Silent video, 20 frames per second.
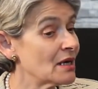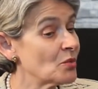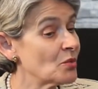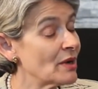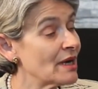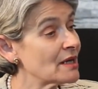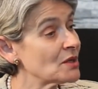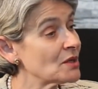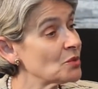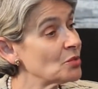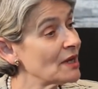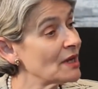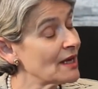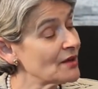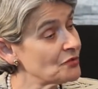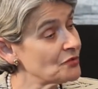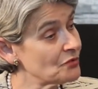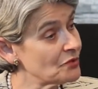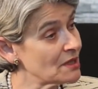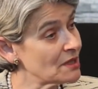where we
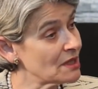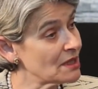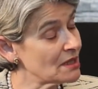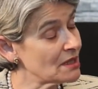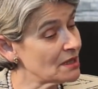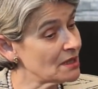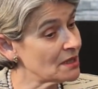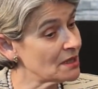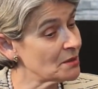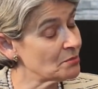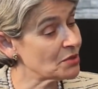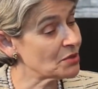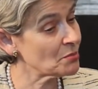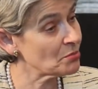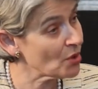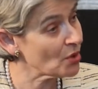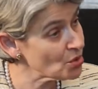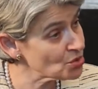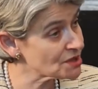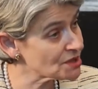have
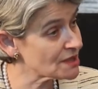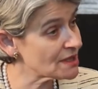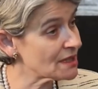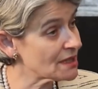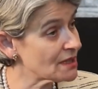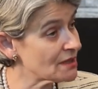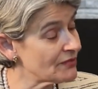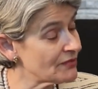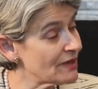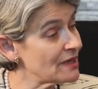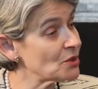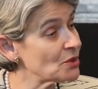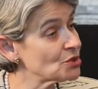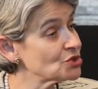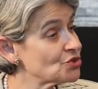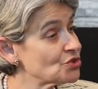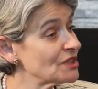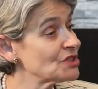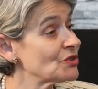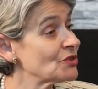proposed very
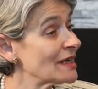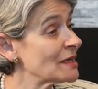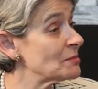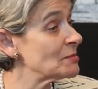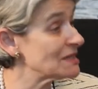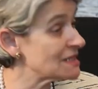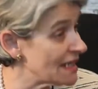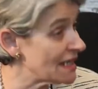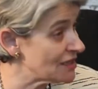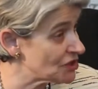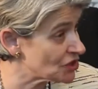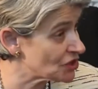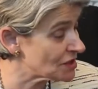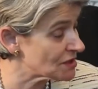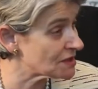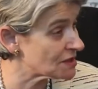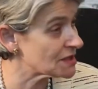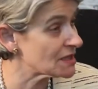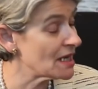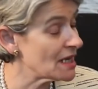concrete
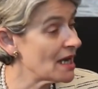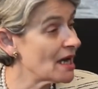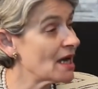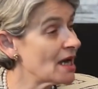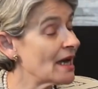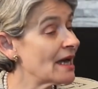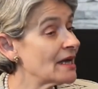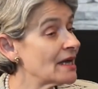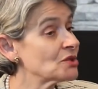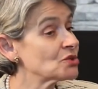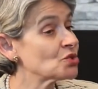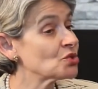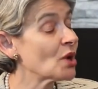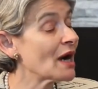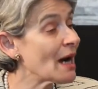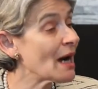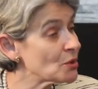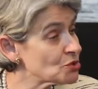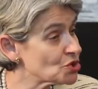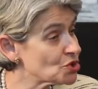recommendations and to
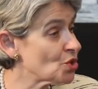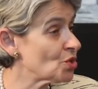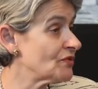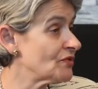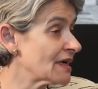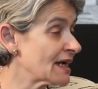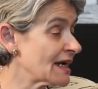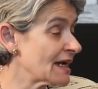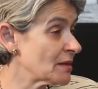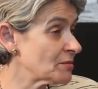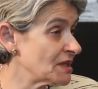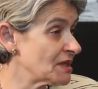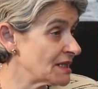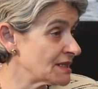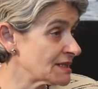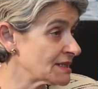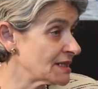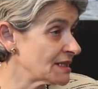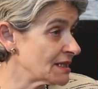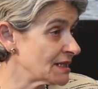how to overcome
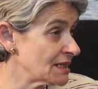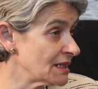this